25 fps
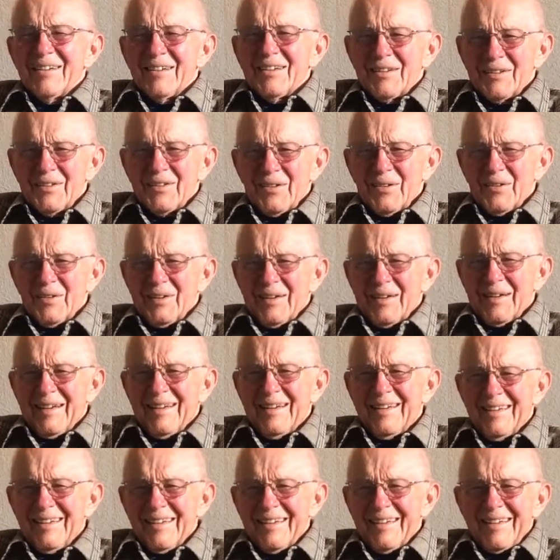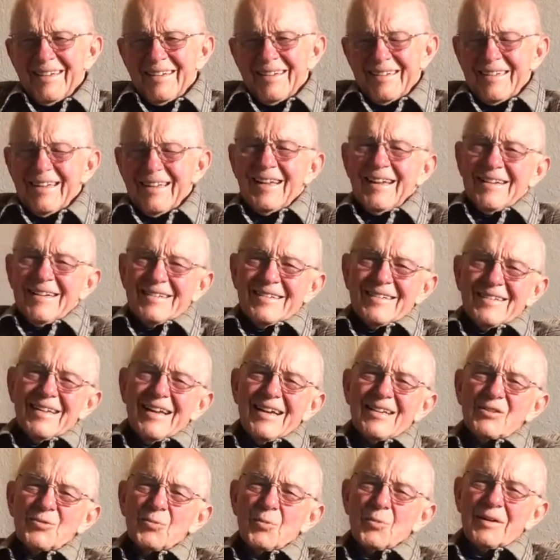Sonia. See,
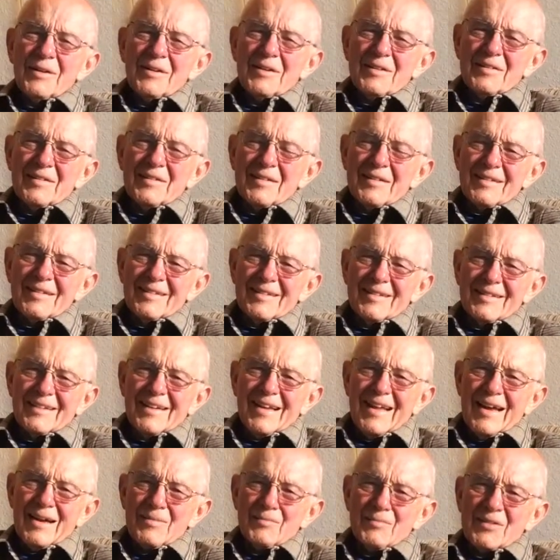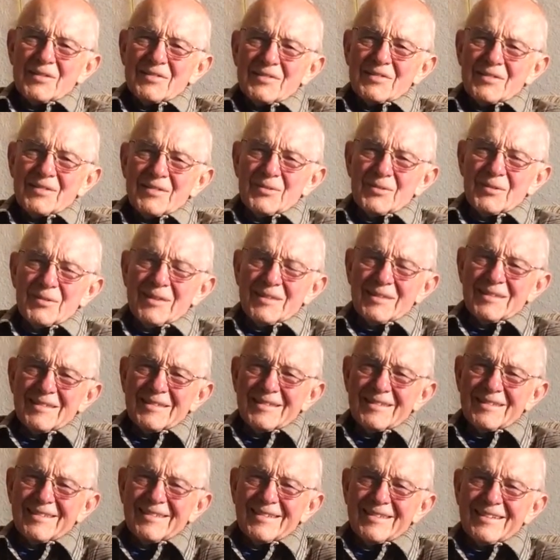that's one of the things that happens too when you
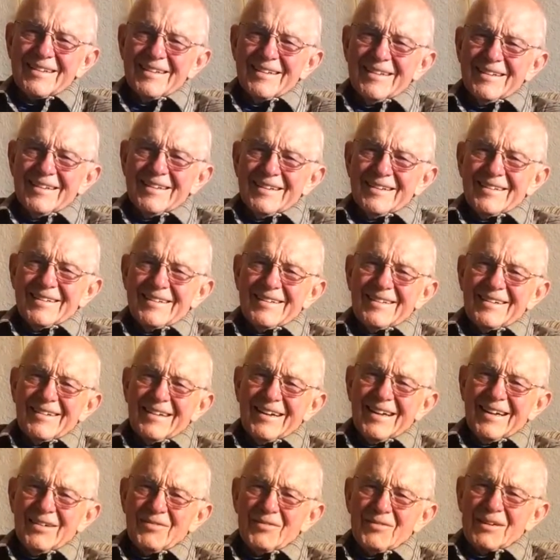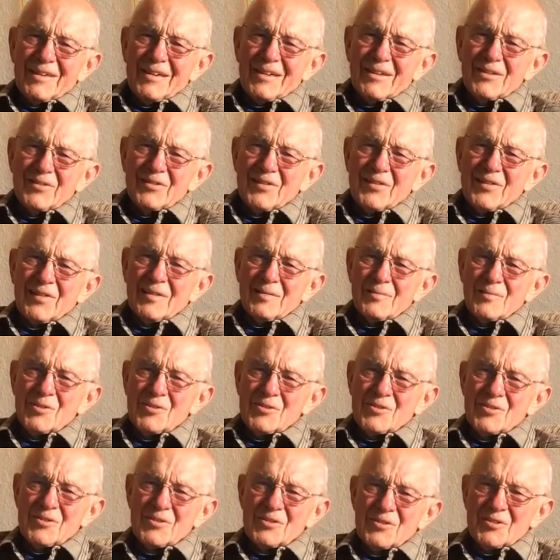start having
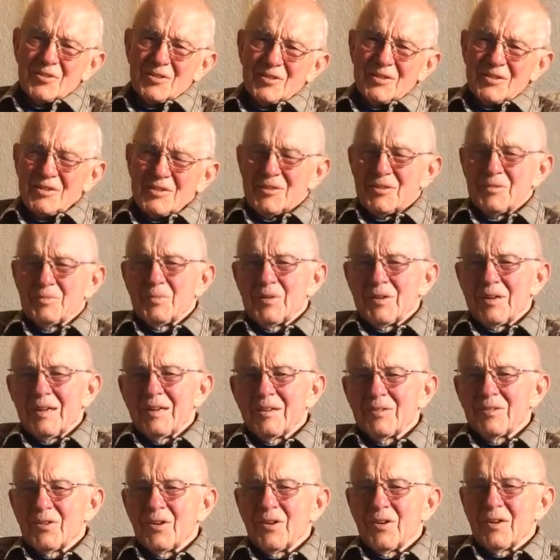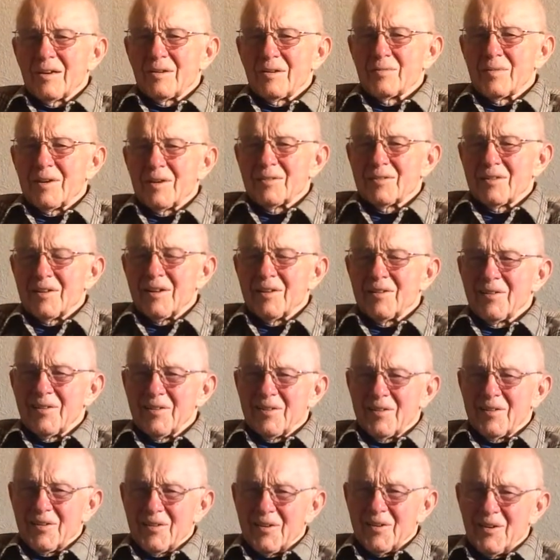Alzheimer's disease, but I'll talk about that
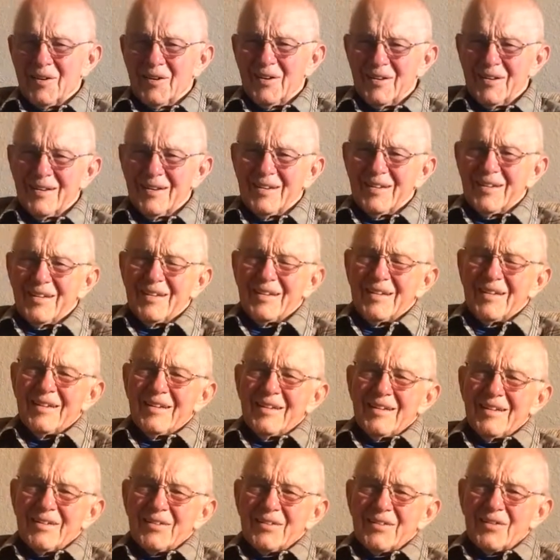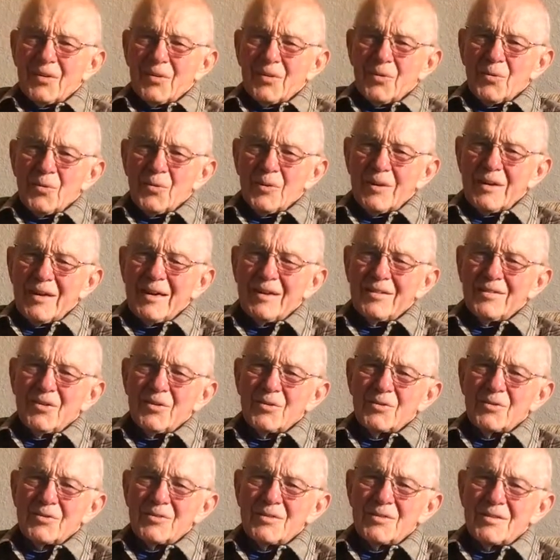later. So we had
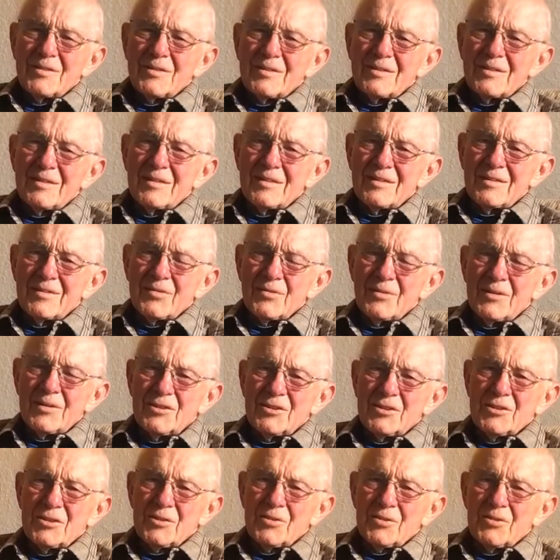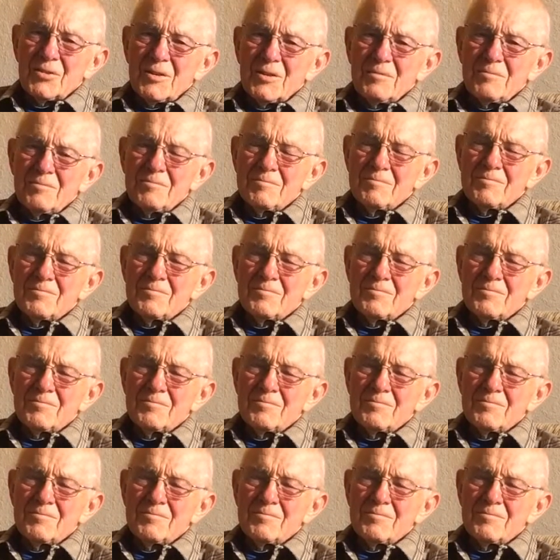those 3 children.